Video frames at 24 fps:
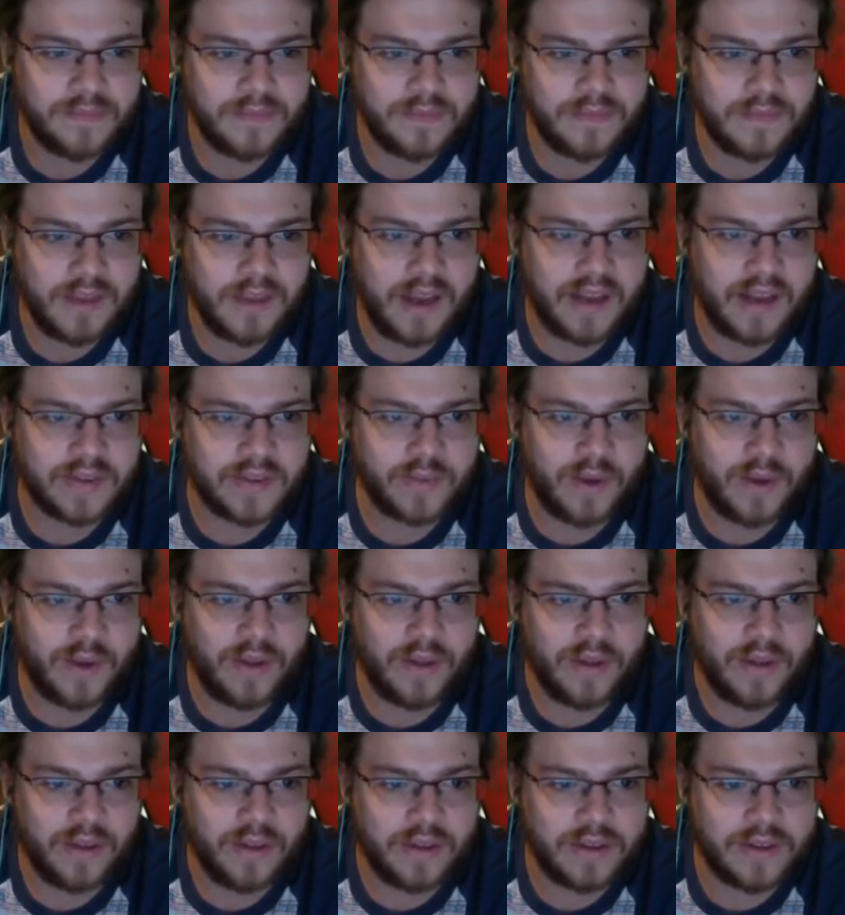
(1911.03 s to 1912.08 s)
as well,
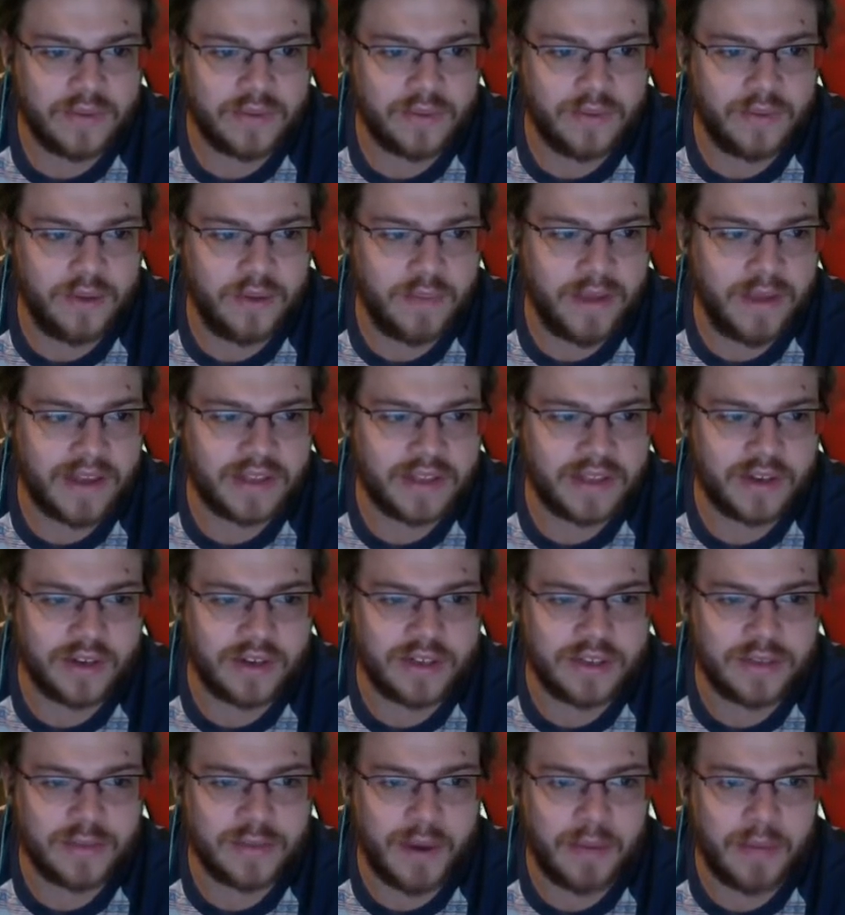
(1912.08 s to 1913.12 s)
because Max
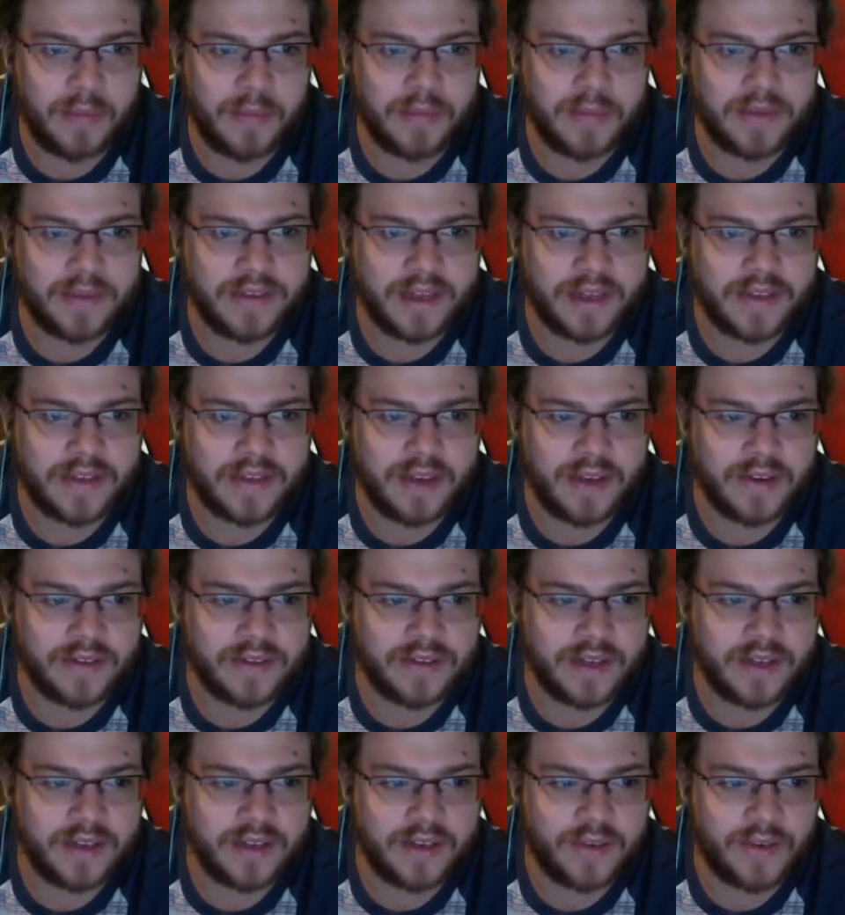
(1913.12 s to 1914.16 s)
Darkness probably takes out
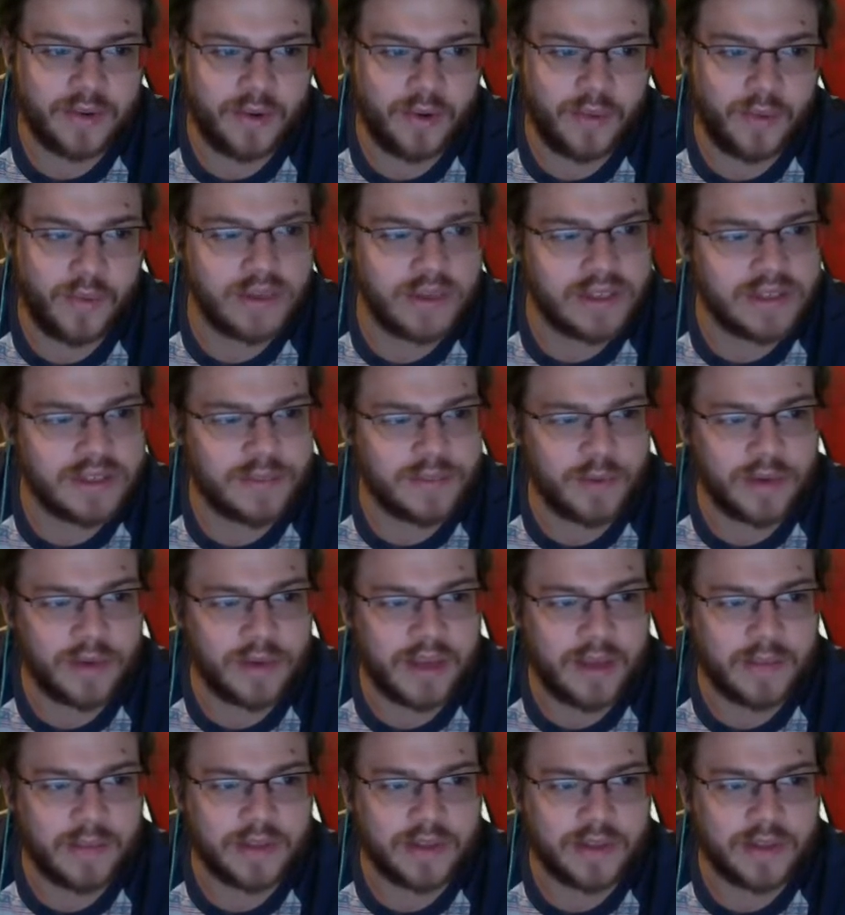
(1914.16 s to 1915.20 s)
Executor. What does more
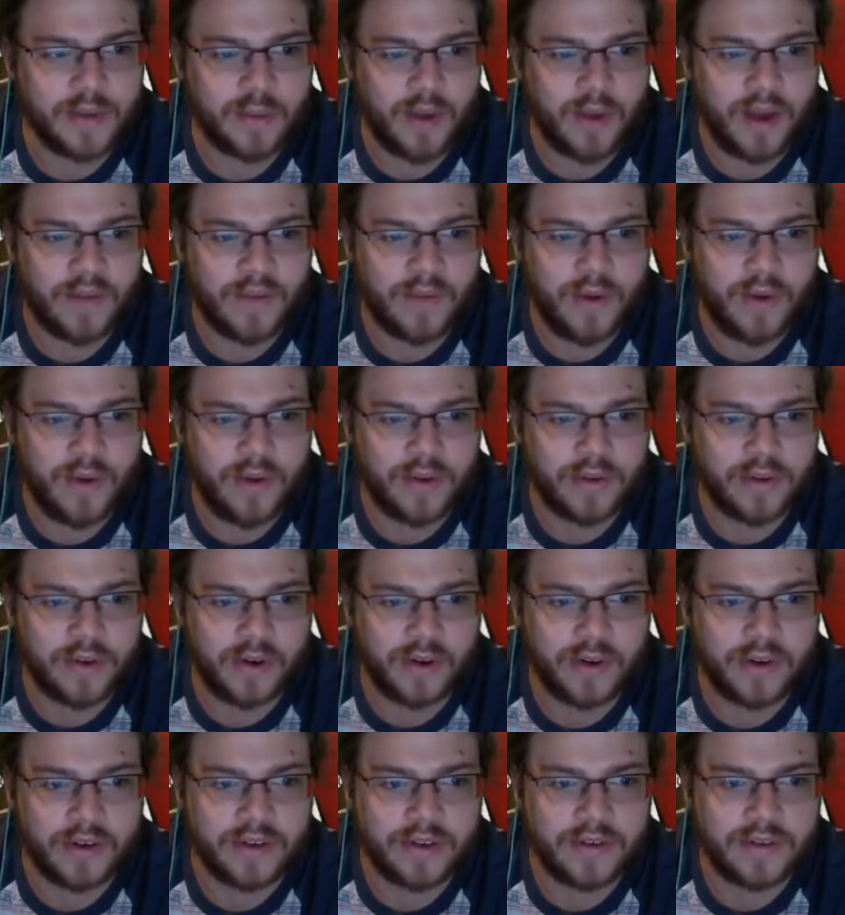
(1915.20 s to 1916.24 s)
damage, though? Rockfall or
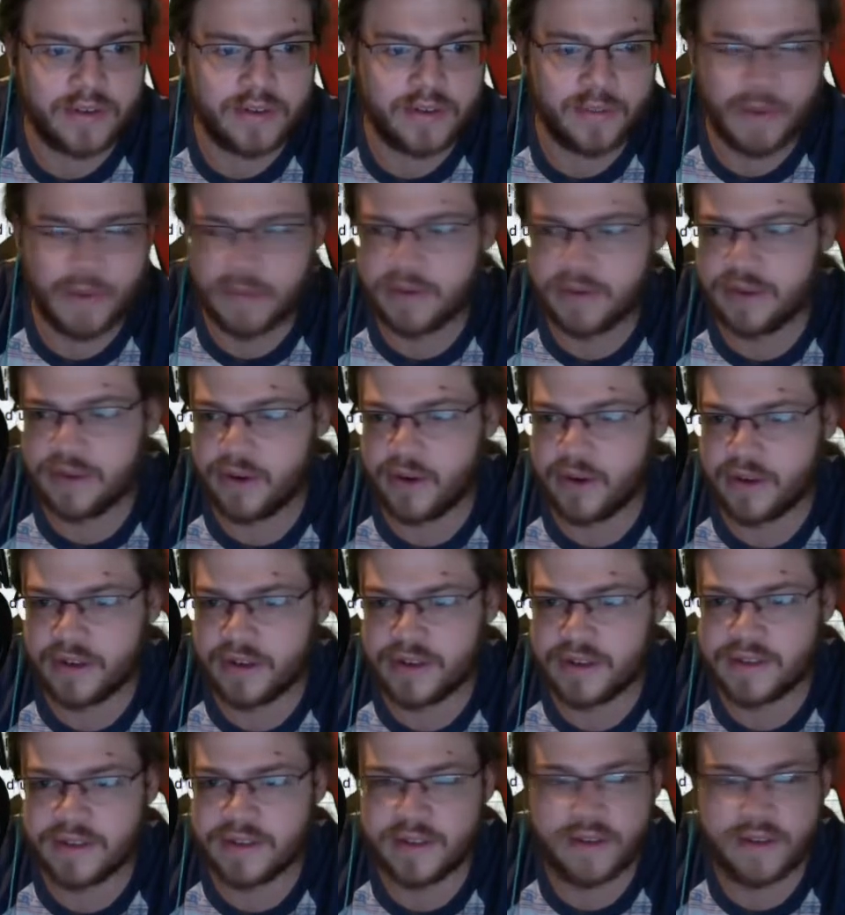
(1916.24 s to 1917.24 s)
Darkness? Probably Darkness.